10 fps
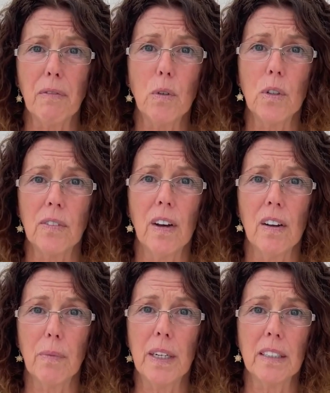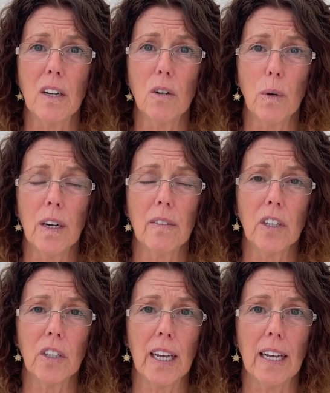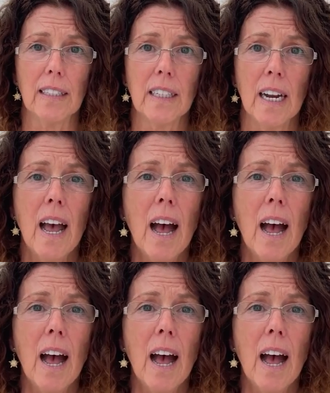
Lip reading: 45 minutes long when I've got a guest.